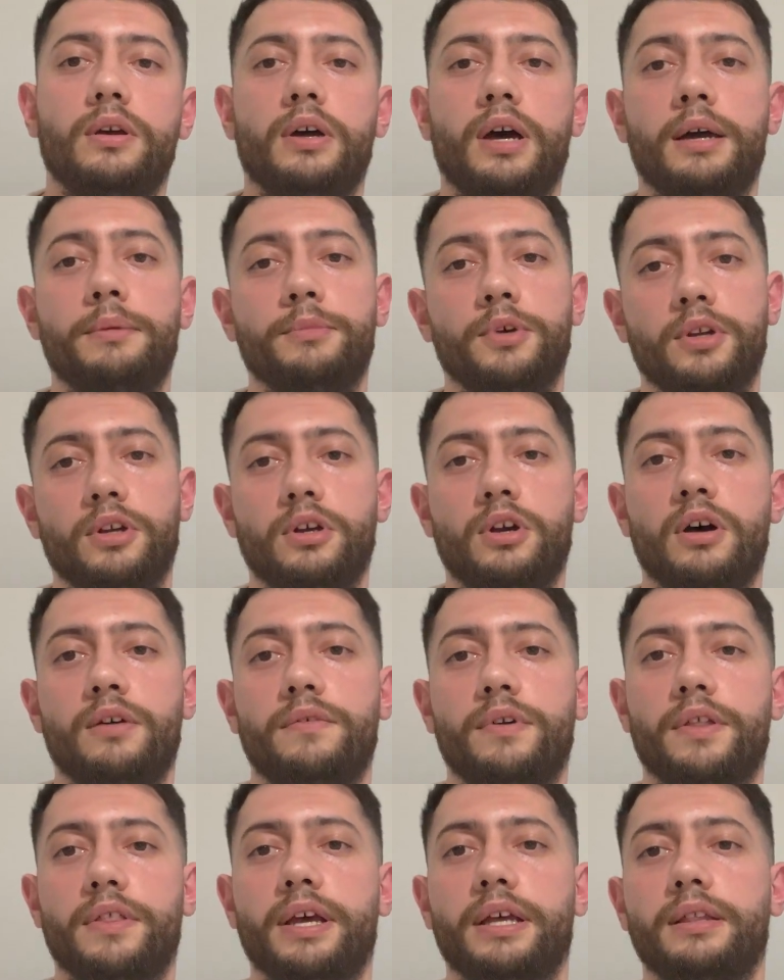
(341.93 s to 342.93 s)
I'm gonna
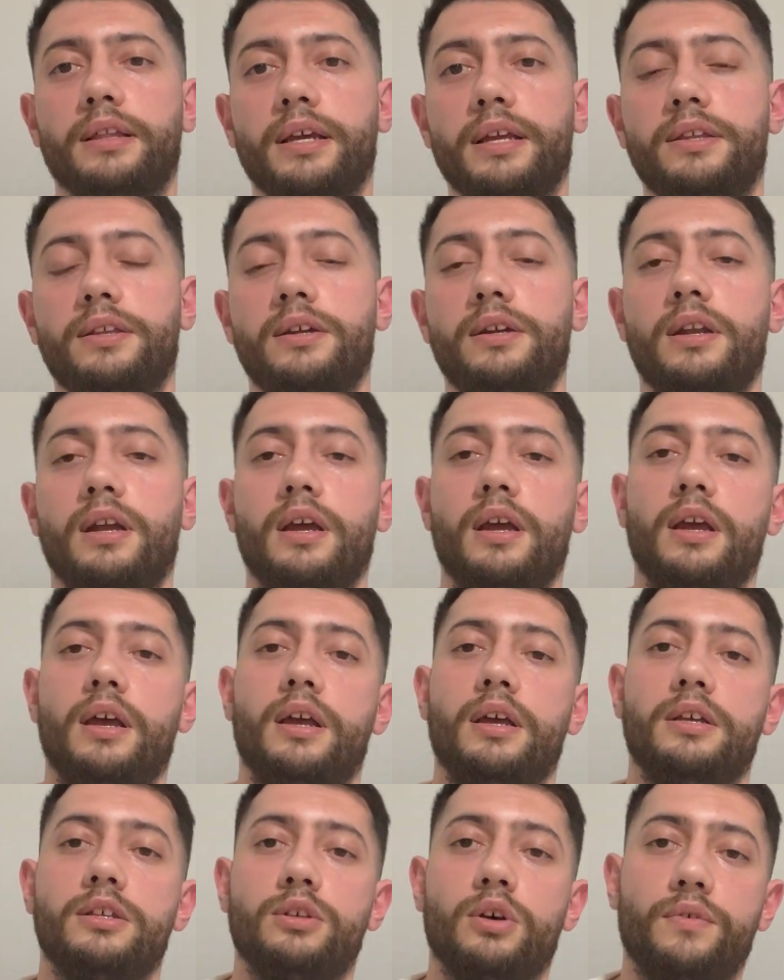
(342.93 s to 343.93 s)
cover that later.
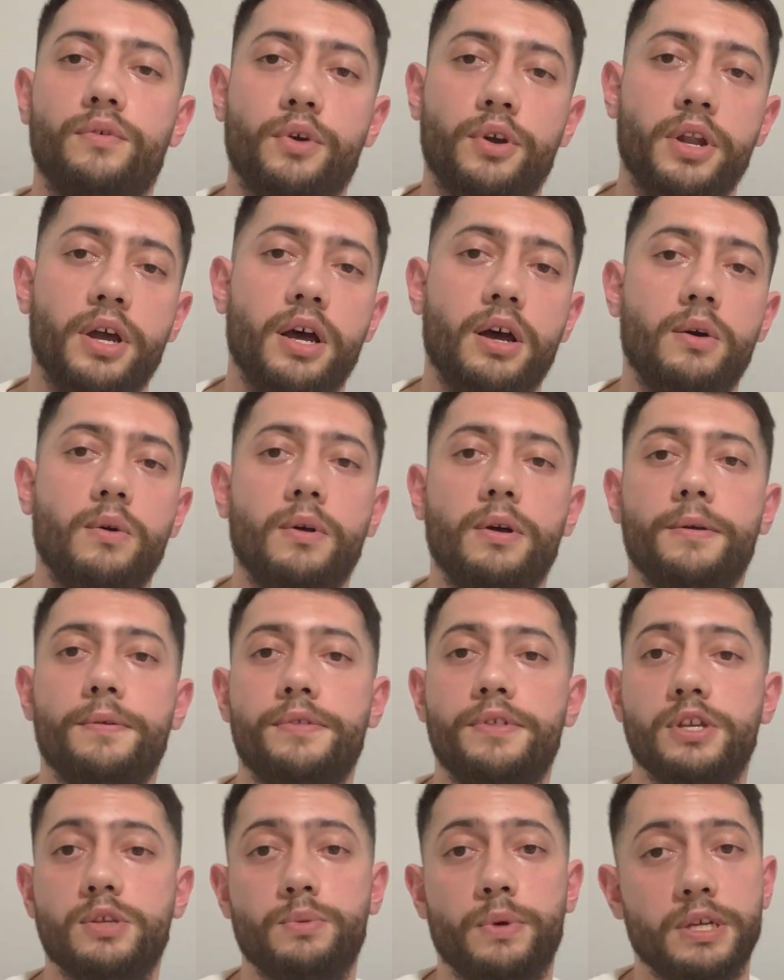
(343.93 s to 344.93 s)
So for now,
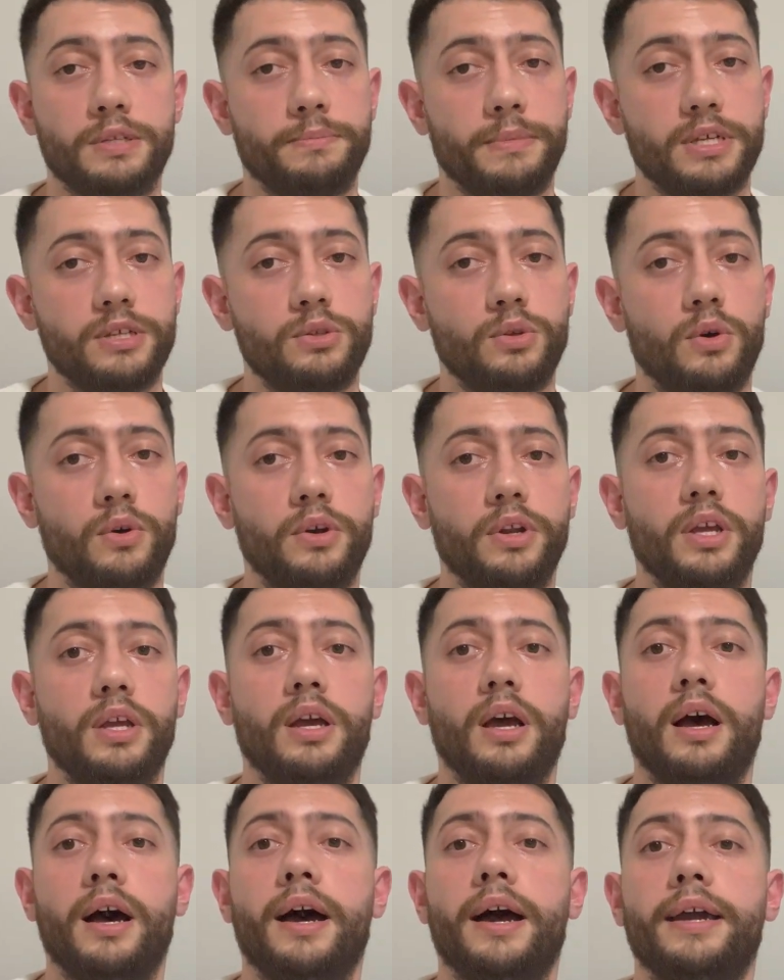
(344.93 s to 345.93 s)
this was my story.
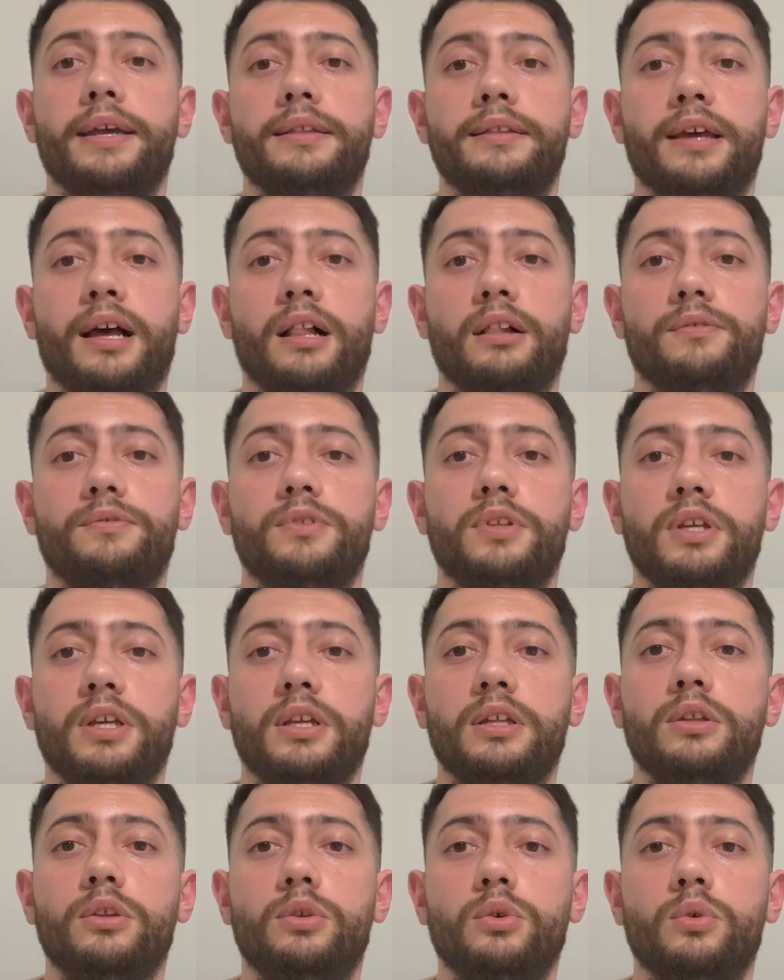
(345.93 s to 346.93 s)
I delved
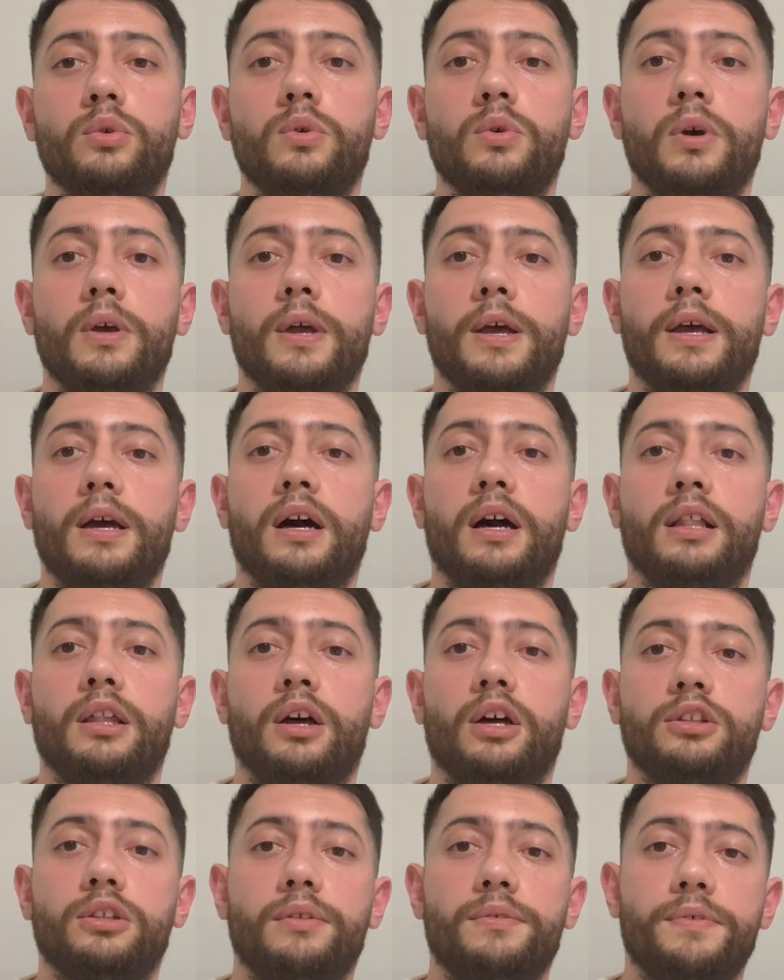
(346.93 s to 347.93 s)
into a
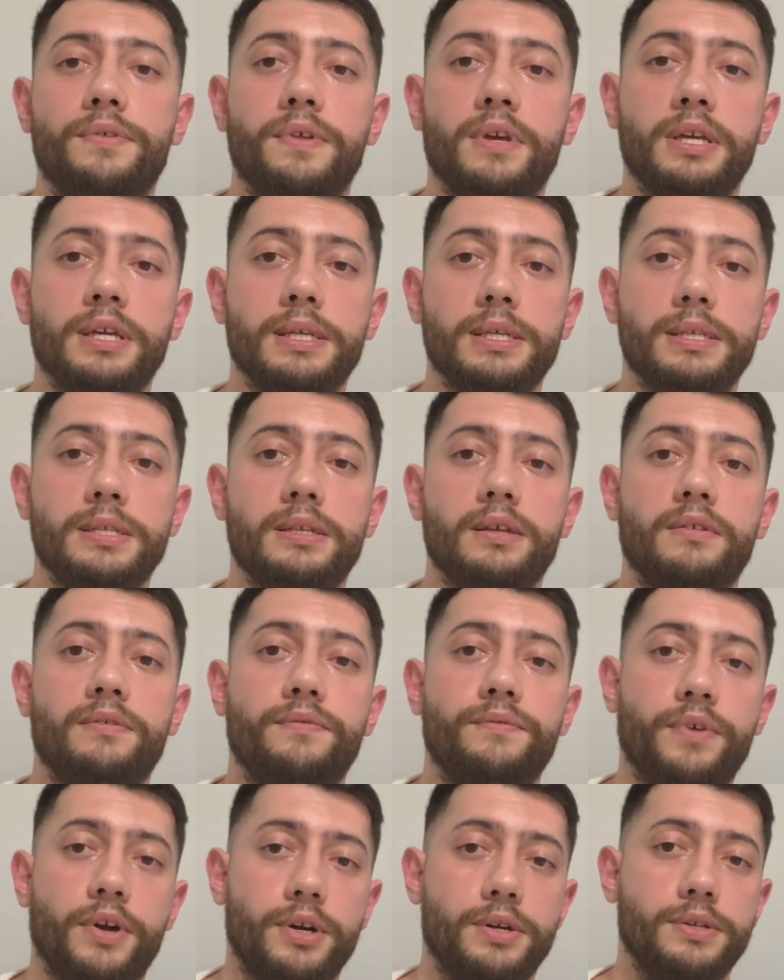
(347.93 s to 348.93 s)
lot of things
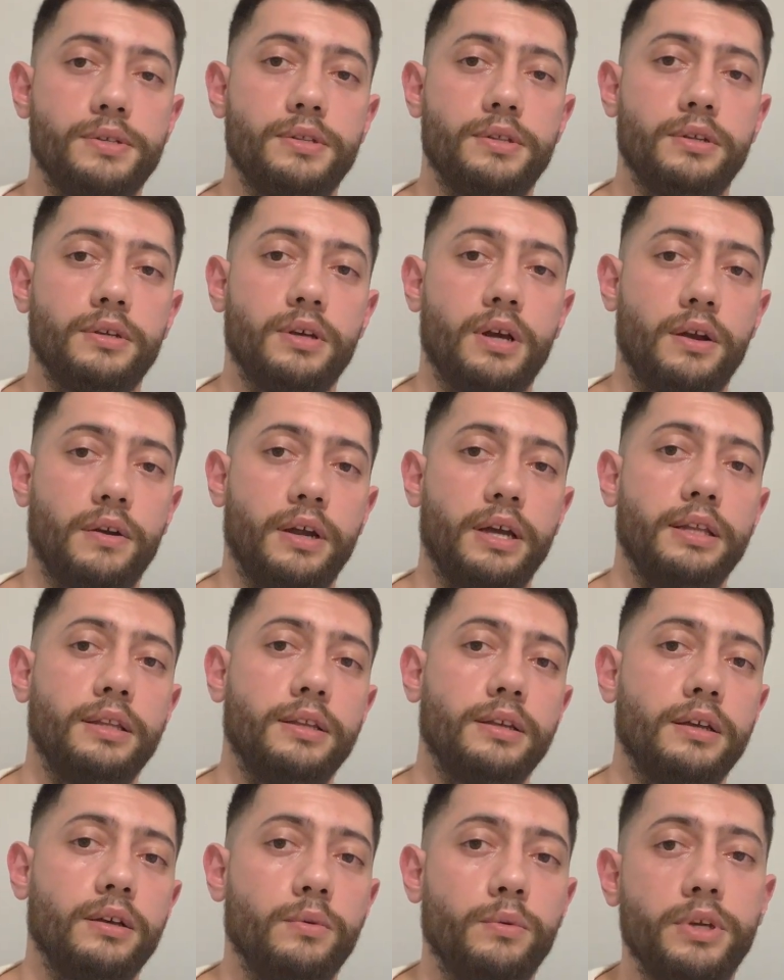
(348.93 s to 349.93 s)
first, all right,
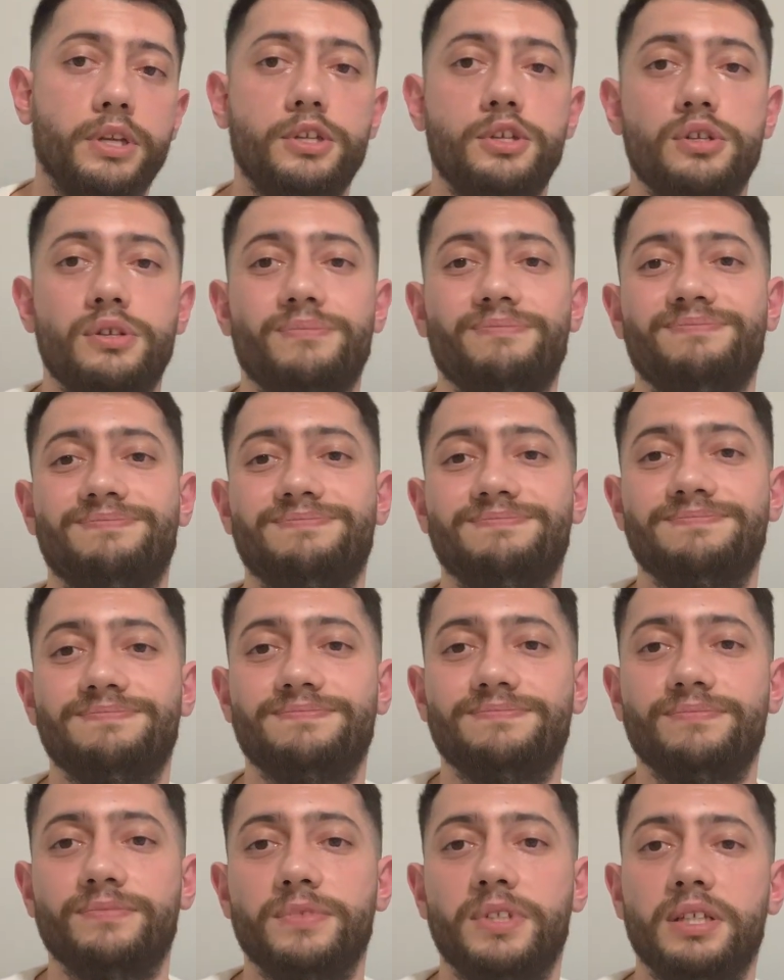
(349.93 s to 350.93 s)
which
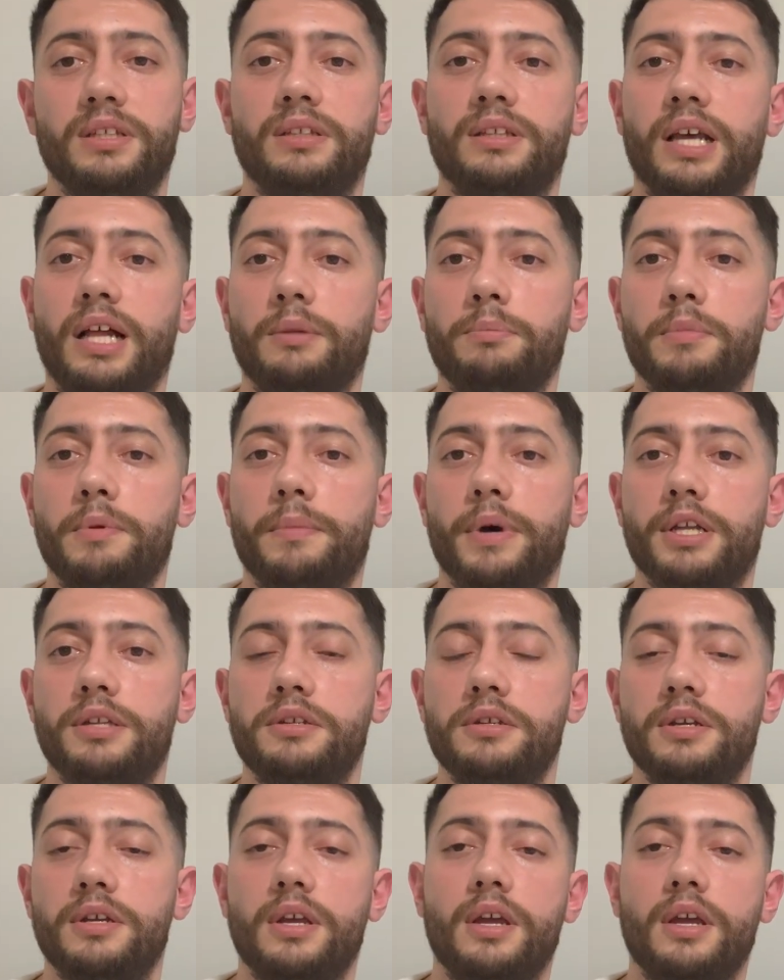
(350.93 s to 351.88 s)
didn't help me much.